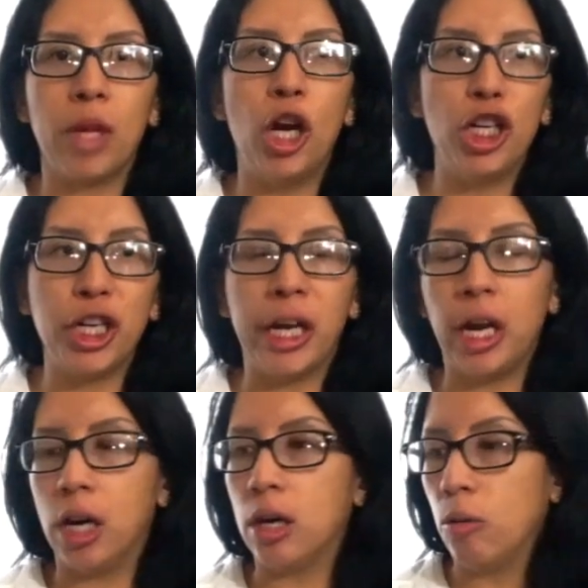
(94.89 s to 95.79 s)
urgent
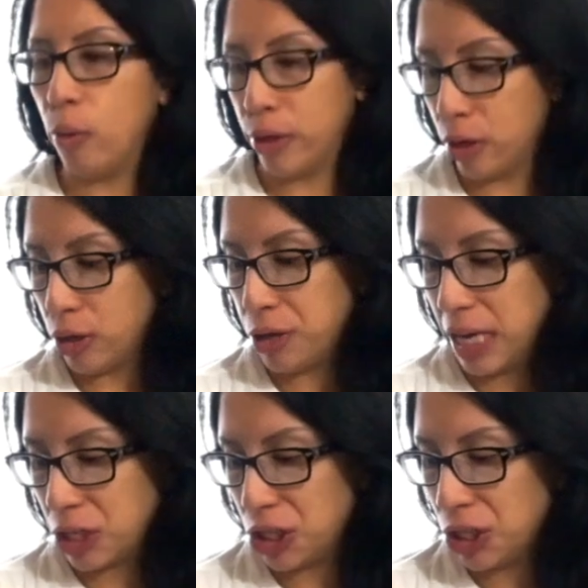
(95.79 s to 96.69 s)
care with the
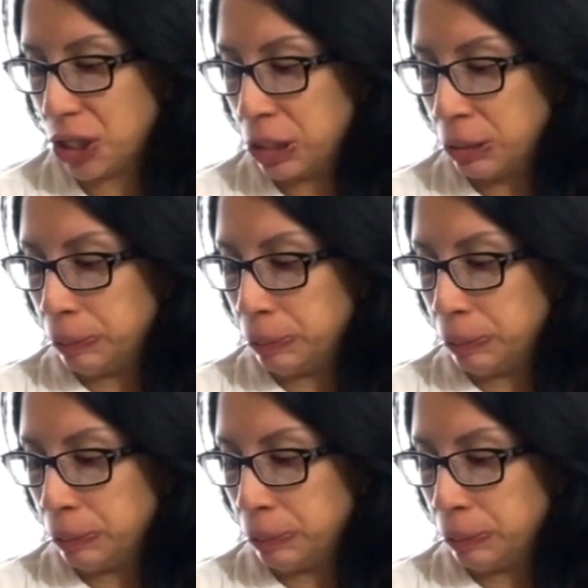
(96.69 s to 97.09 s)
contractions.